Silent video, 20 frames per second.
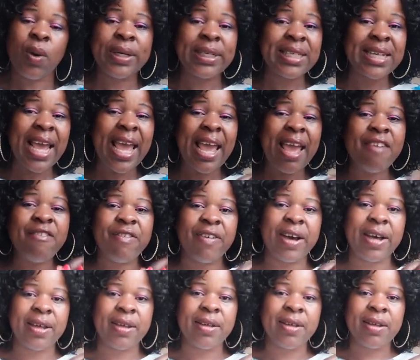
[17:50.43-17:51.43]

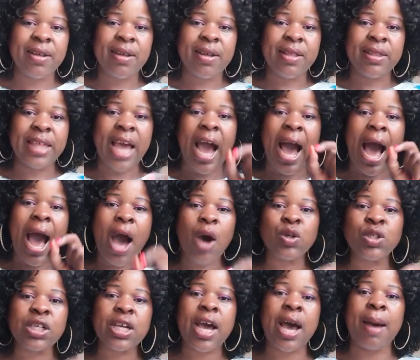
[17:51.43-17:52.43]
Whatever the
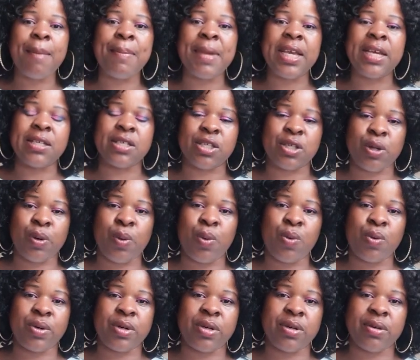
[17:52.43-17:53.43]
outcome is, Lord,
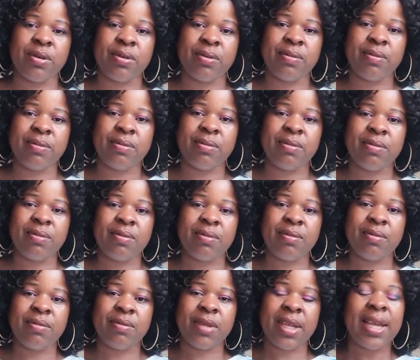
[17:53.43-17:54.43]

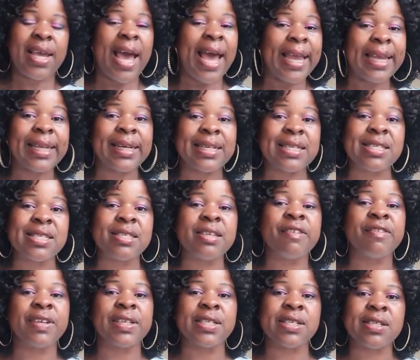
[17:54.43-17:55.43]
I
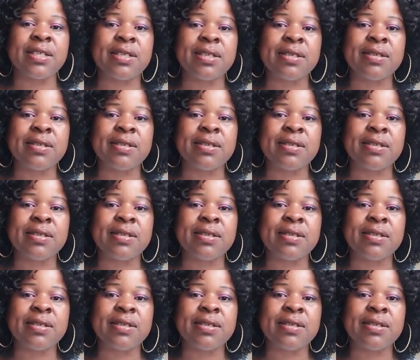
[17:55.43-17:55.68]
receive it.